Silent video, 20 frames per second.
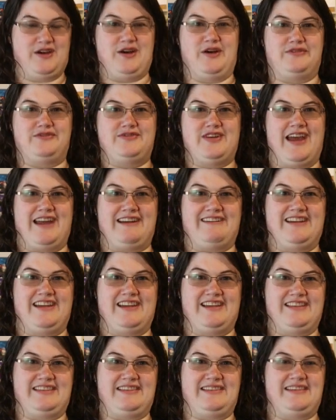of
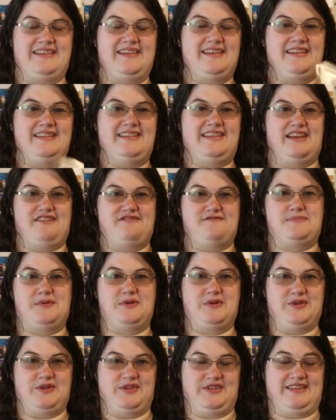various dev
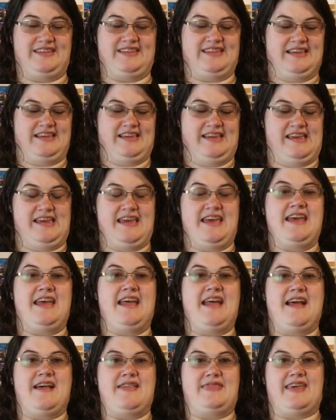boards
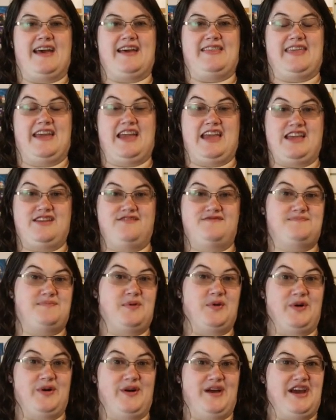that they've
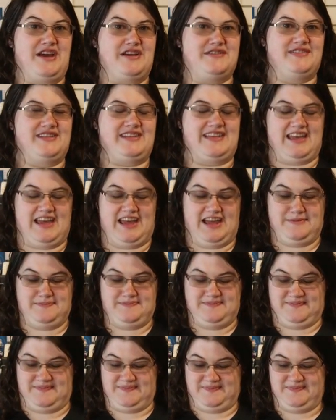bought over time.